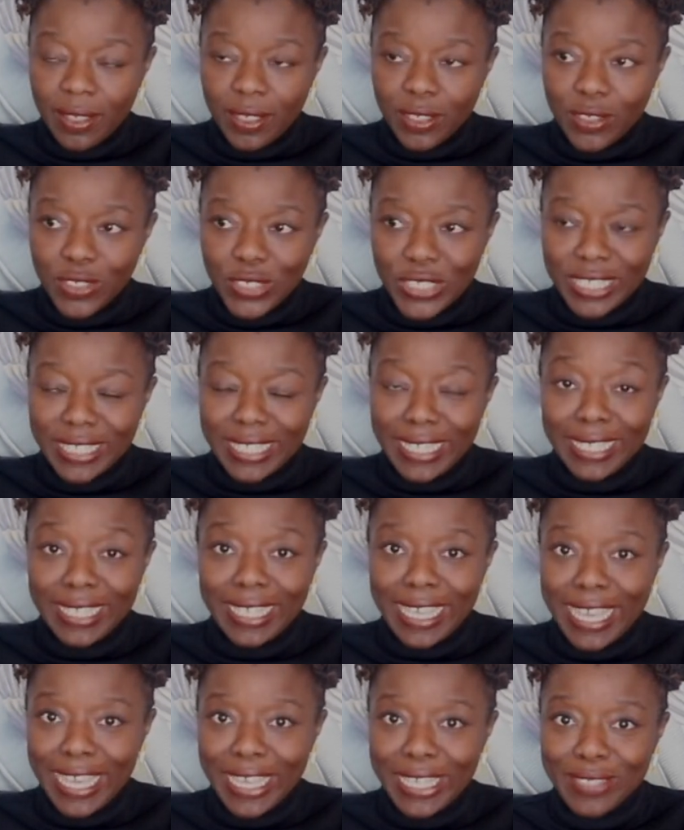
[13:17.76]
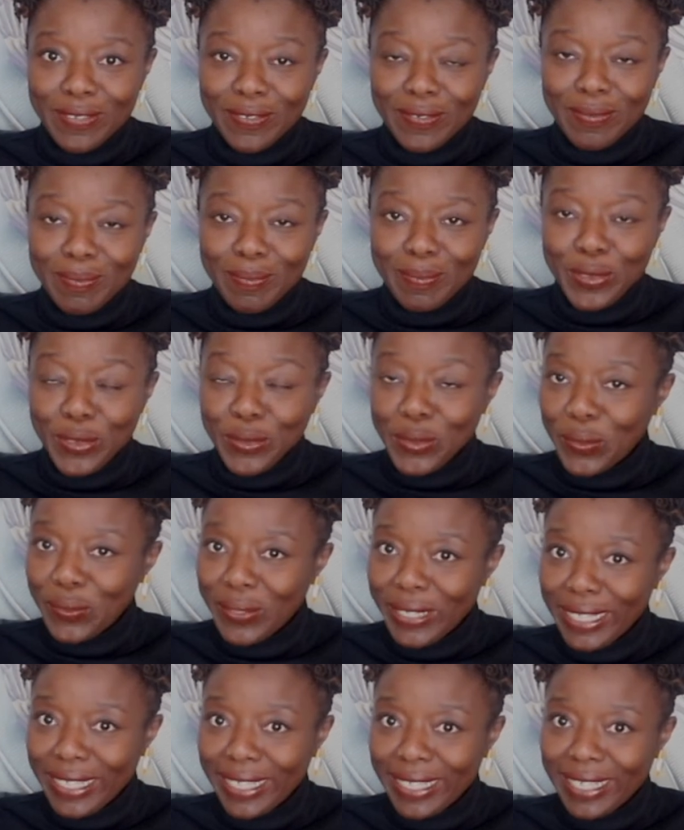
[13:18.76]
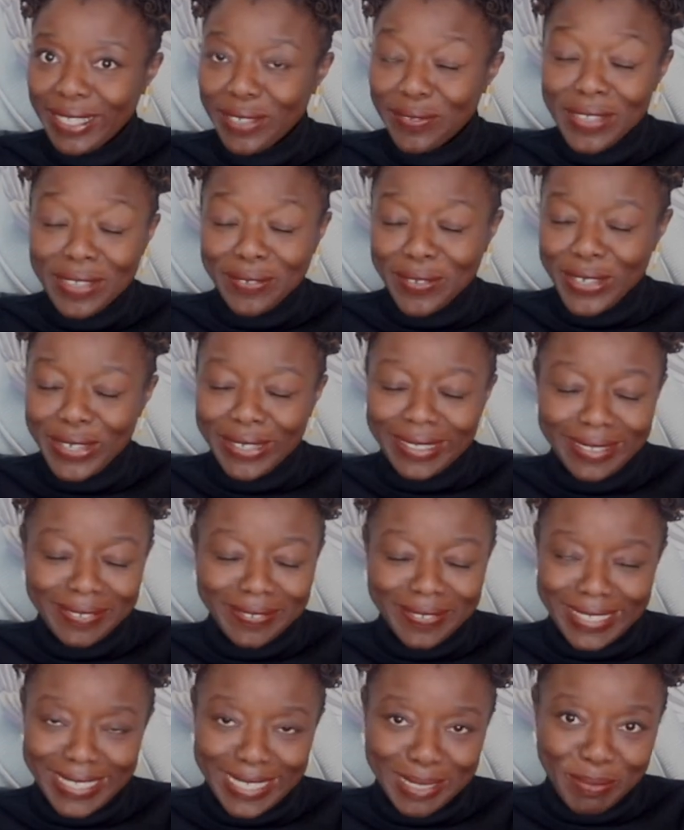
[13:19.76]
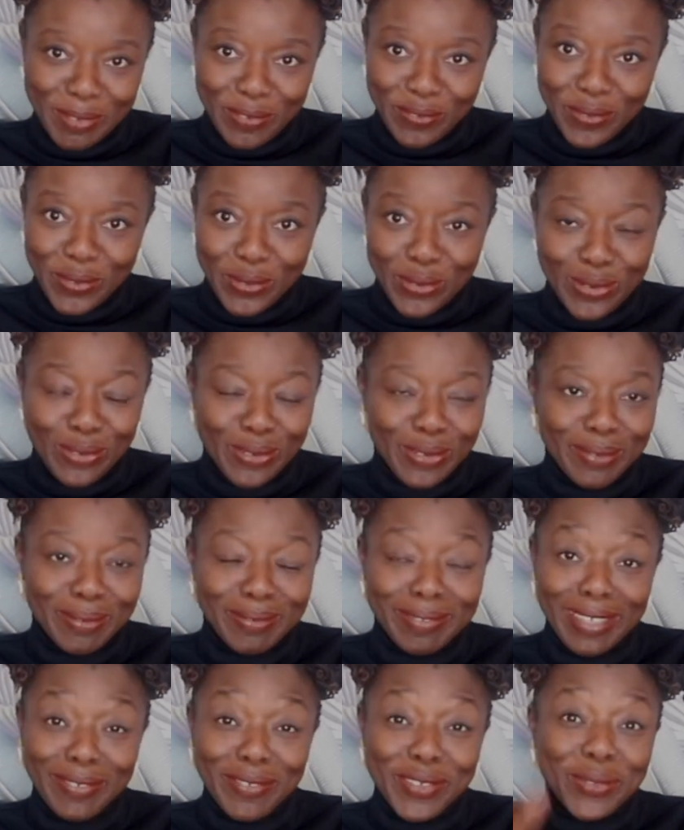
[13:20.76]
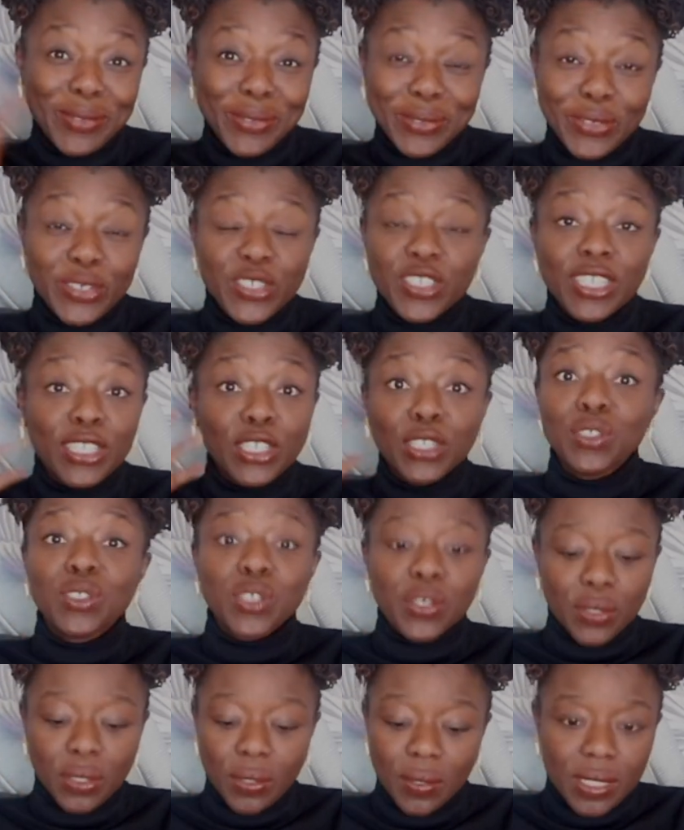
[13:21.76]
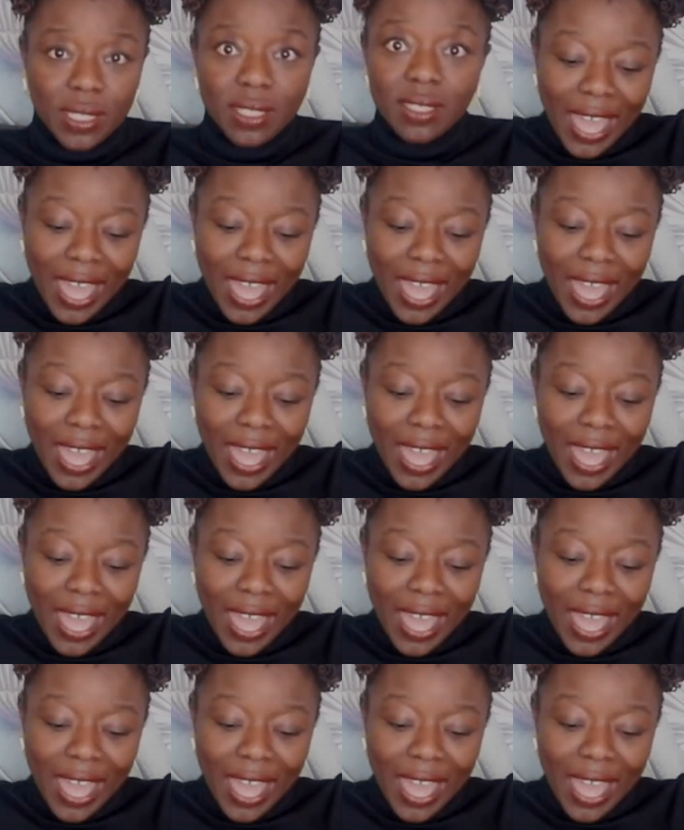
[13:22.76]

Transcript: just in case you've never heard of this before, or if you're not Christian, you don't know.